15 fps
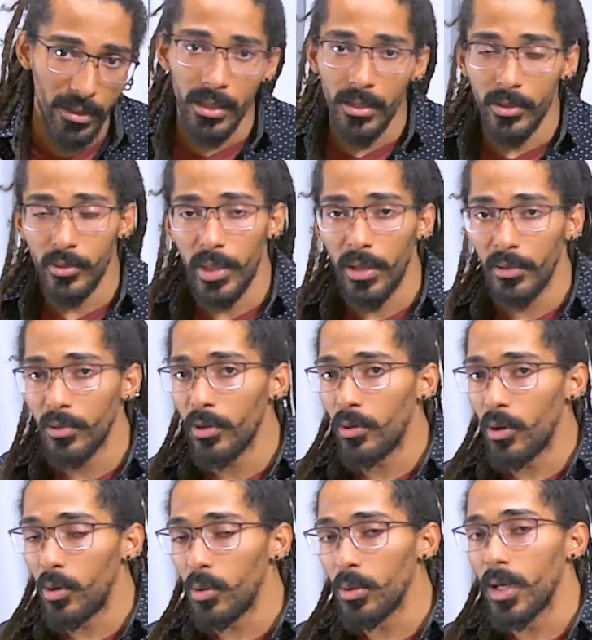So I don't know a
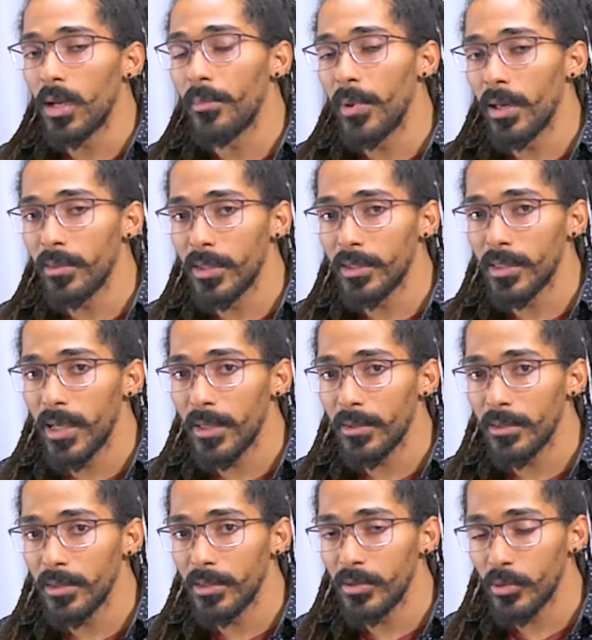whole lot about this
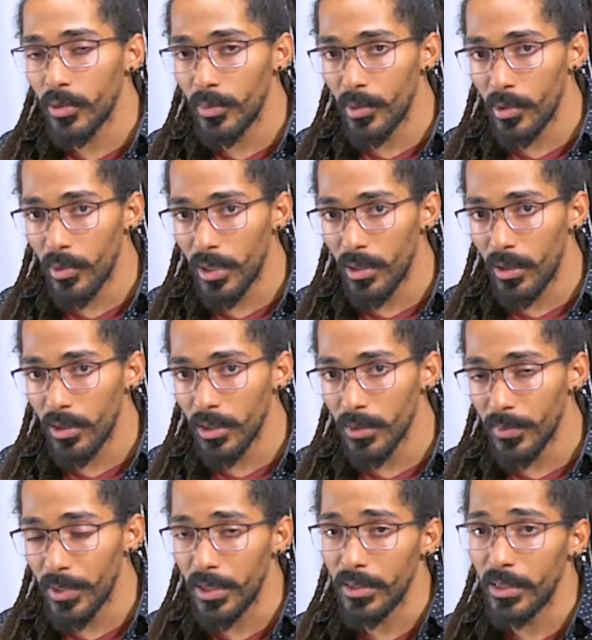athlete, to be quite honest,
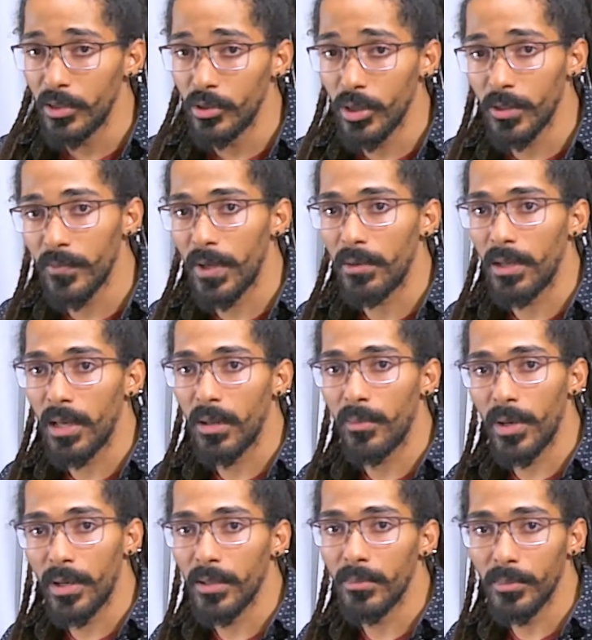because I just found out
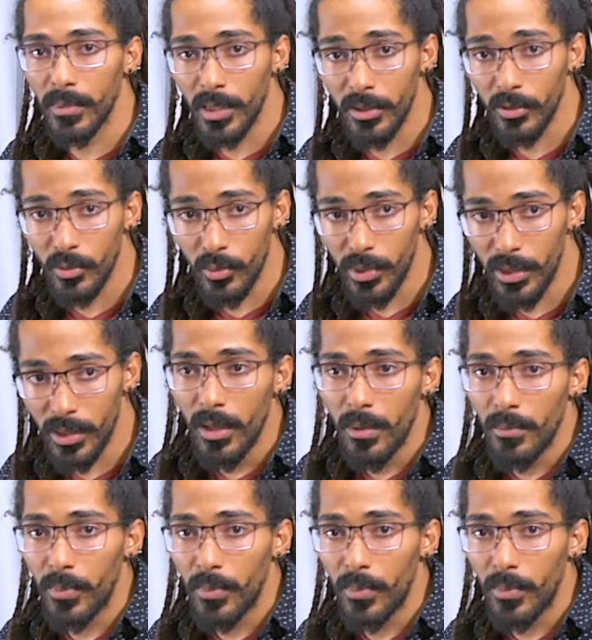about him this week.